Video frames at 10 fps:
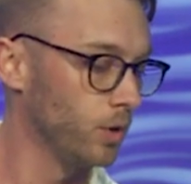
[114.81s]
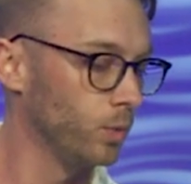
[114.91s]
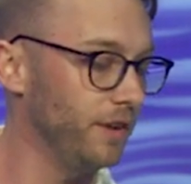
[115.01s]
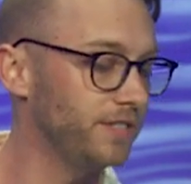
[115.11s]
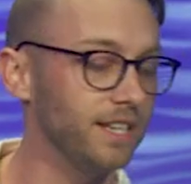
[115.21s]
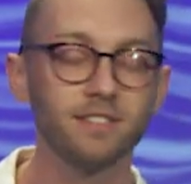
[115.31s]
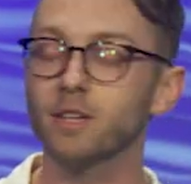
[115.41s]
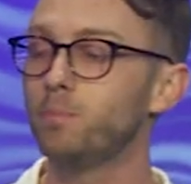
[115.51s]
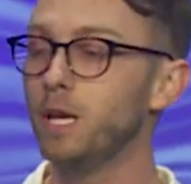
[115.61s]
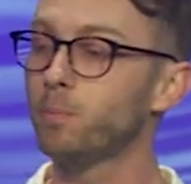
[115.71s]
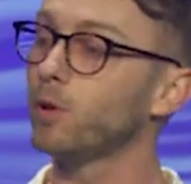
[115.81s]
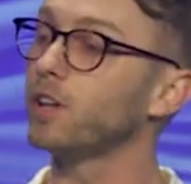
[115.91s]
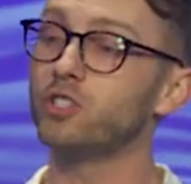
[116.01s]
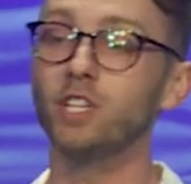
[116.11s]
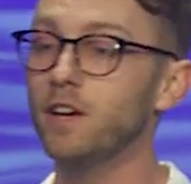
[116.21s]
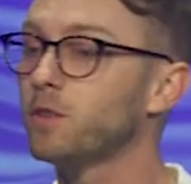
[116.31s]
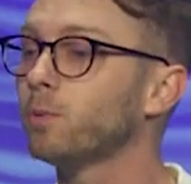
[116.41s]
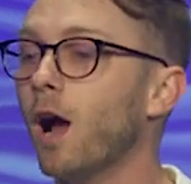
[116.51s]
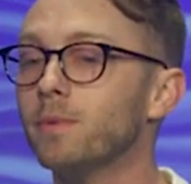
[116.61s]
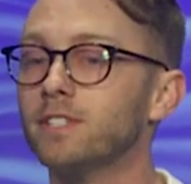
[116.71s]
We've seen some people achieve the
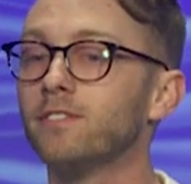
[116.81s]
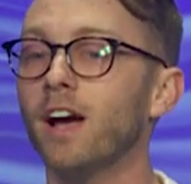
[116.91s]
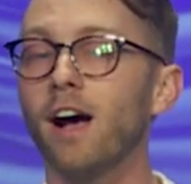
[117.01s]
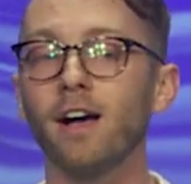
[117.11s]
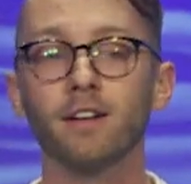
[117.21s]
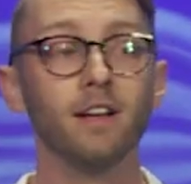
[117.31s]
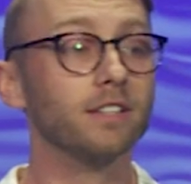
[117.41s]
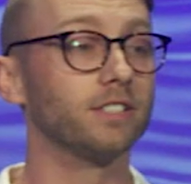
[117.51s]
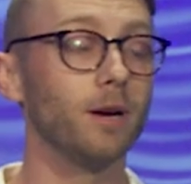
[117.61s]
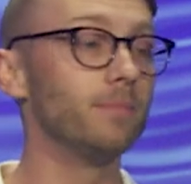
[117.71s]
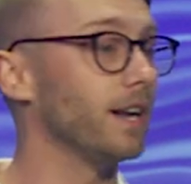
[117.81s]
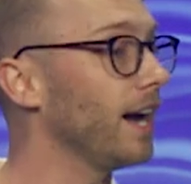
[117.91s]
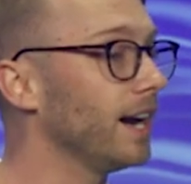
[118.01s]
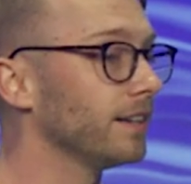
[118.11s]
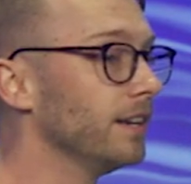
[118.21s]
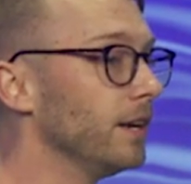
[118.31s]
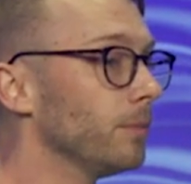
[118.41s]
promise of God, some not.